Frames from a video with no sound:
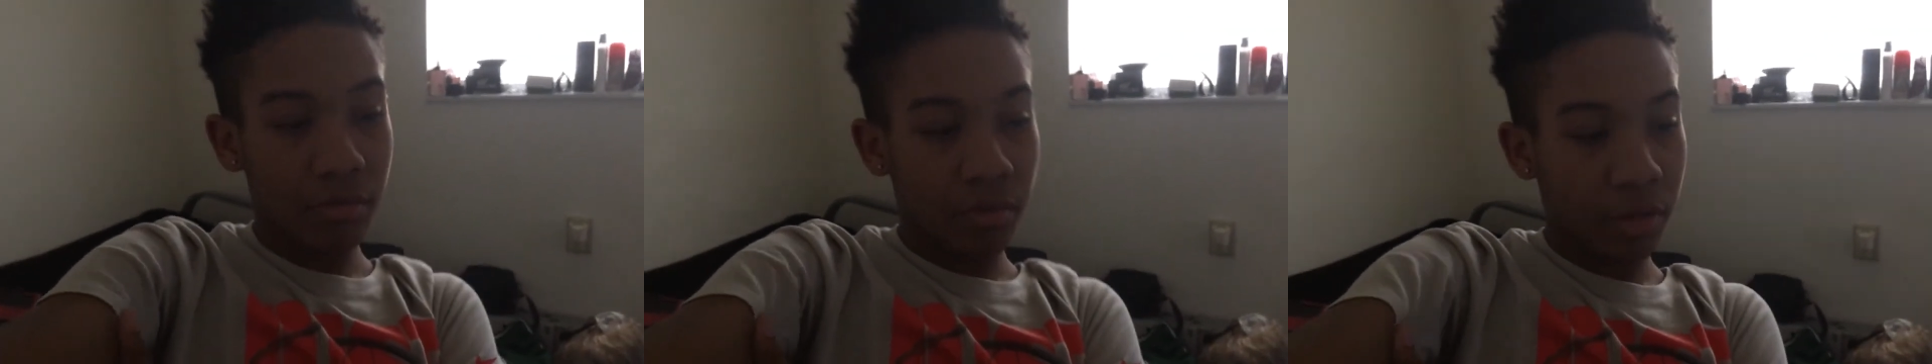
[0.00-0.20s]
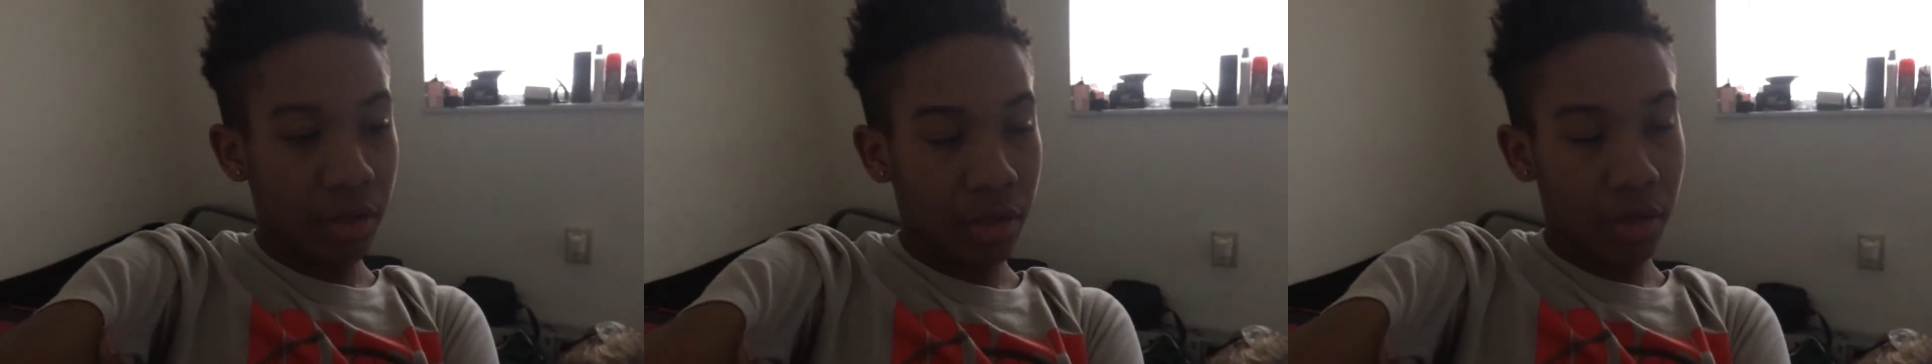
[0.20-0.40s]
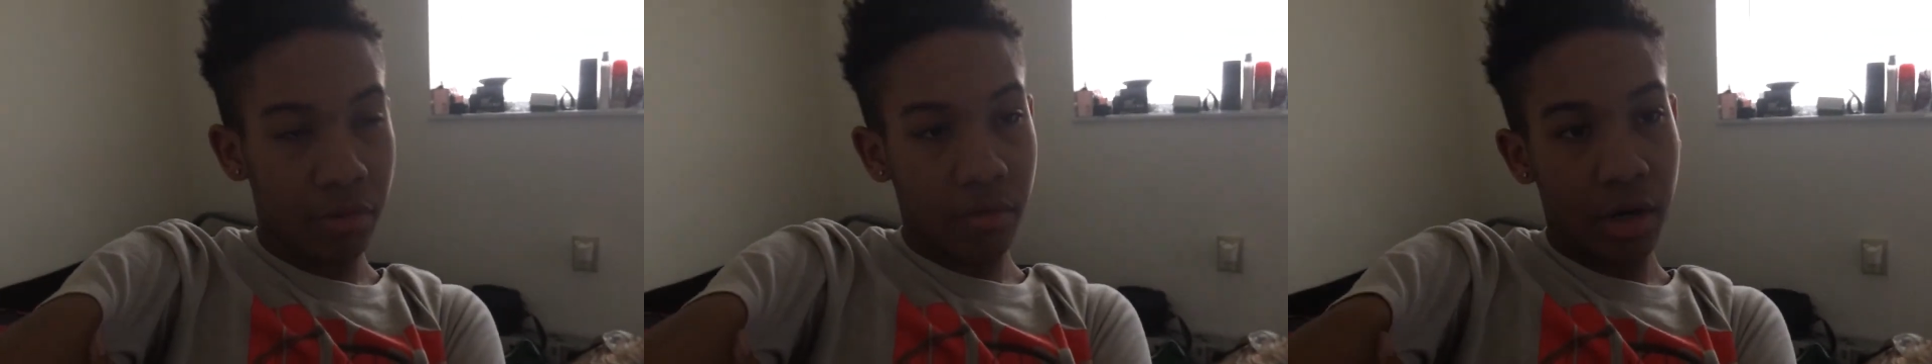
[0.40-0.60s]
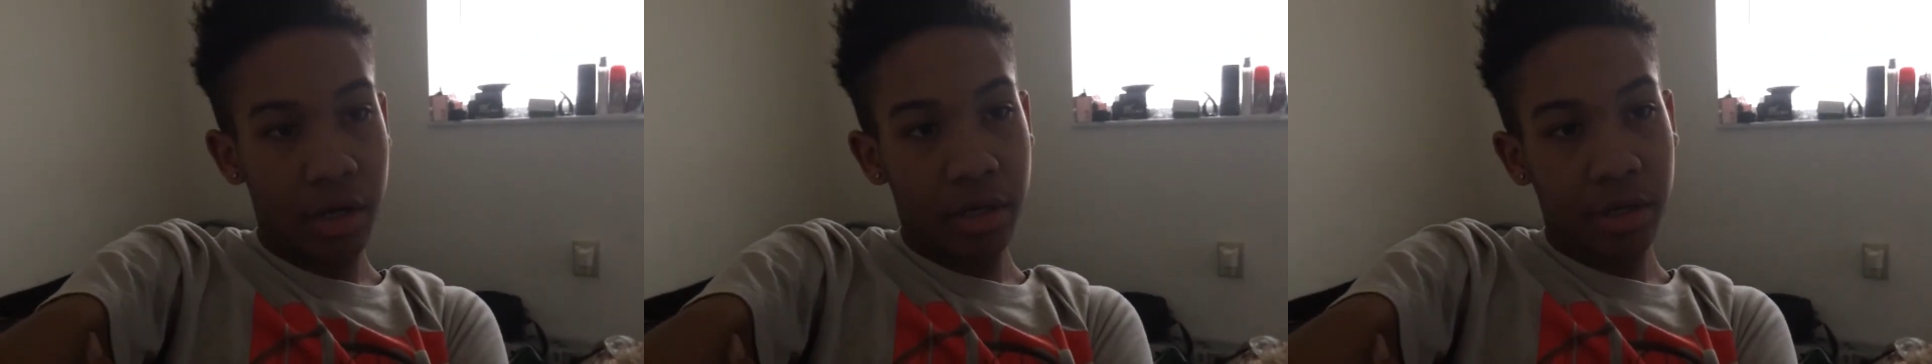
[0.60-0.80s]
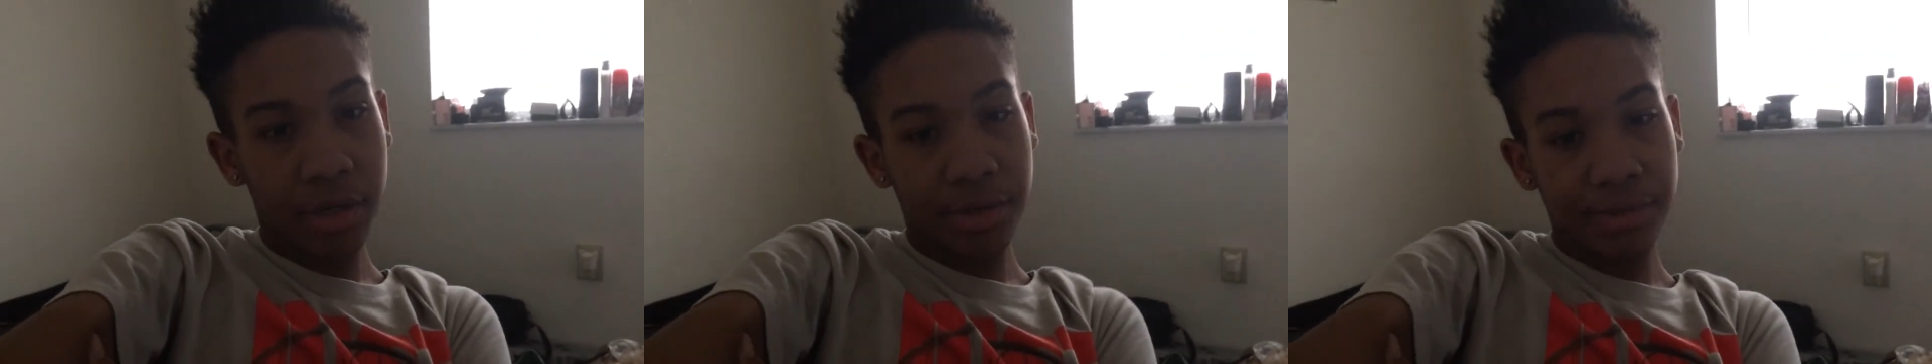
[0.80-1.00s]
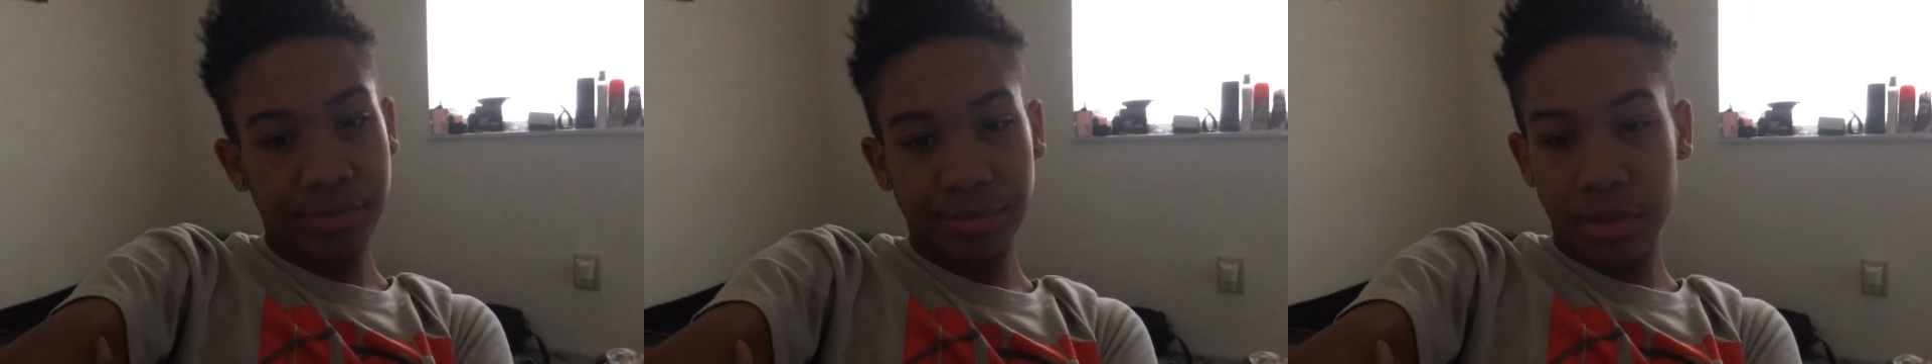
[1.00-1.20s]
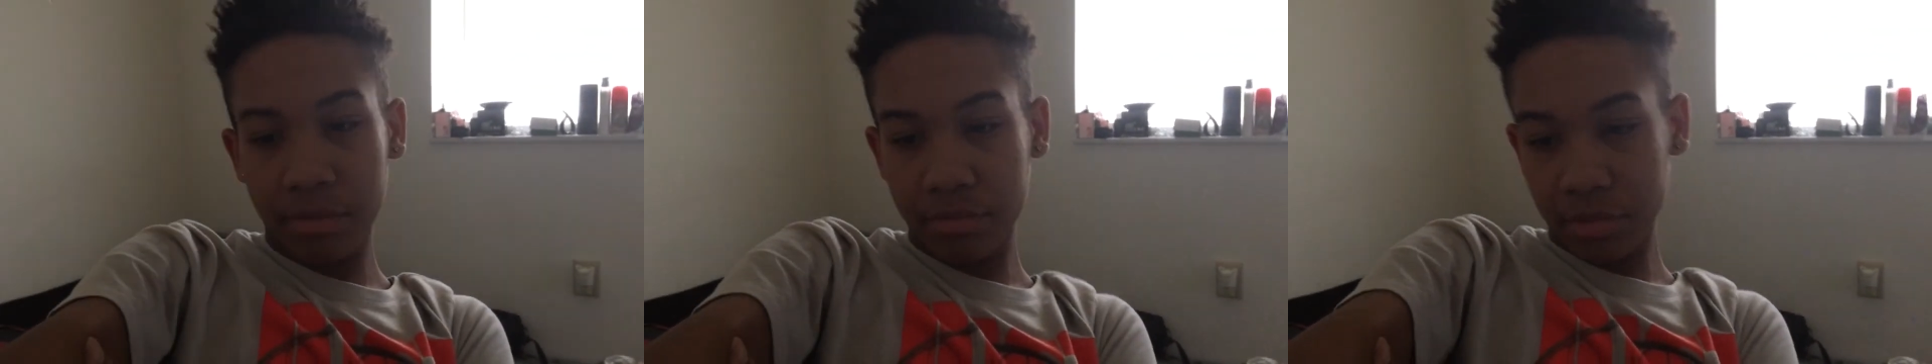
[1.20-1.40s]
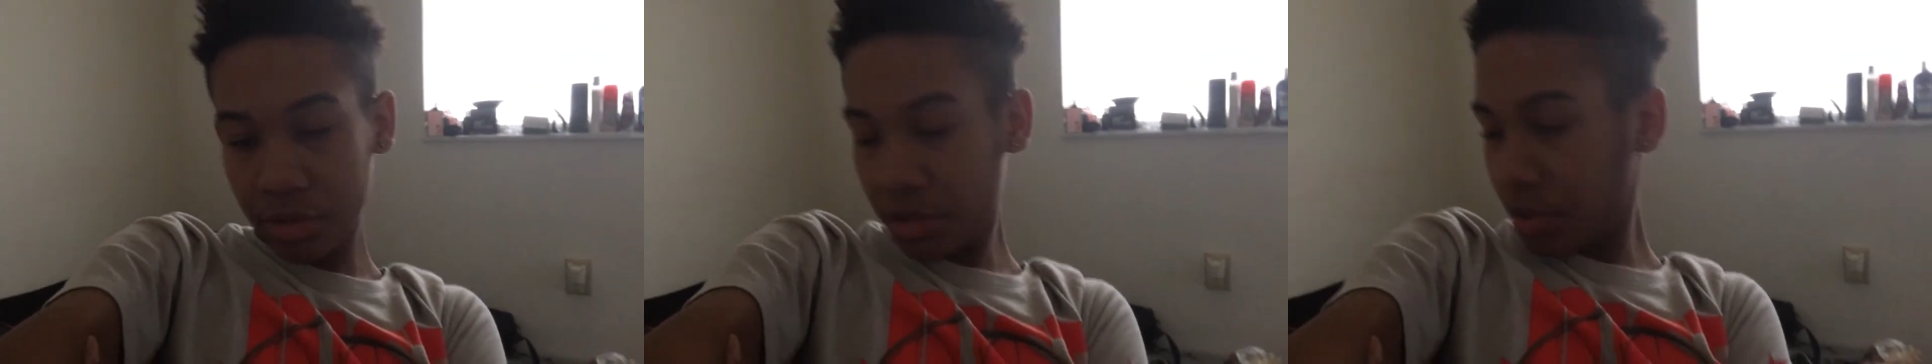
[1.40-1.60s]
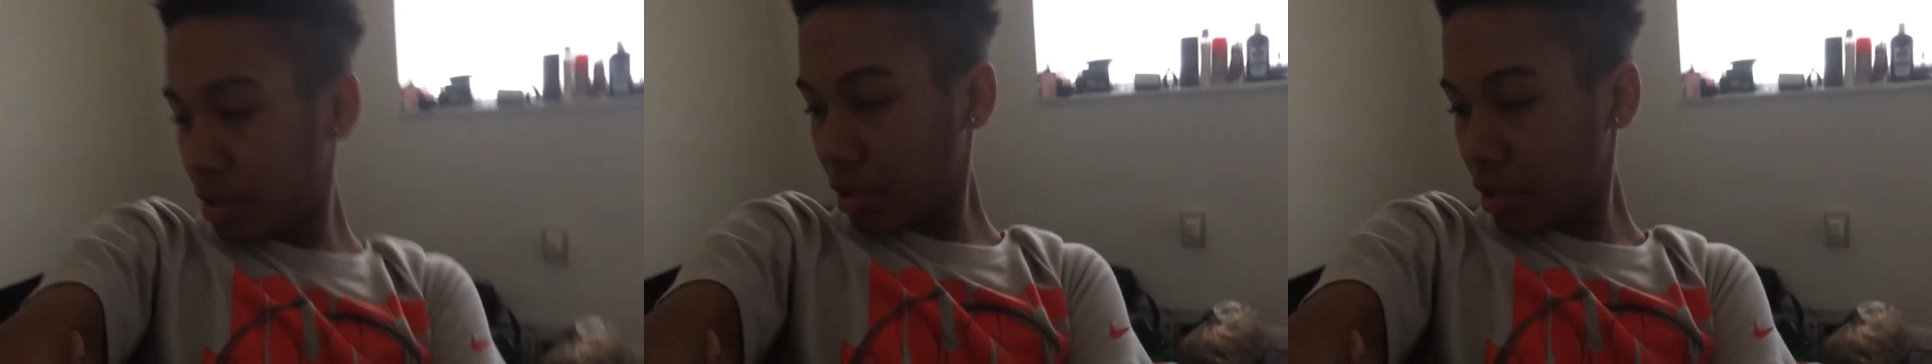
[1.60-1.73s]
But, yeah, right now, I'm just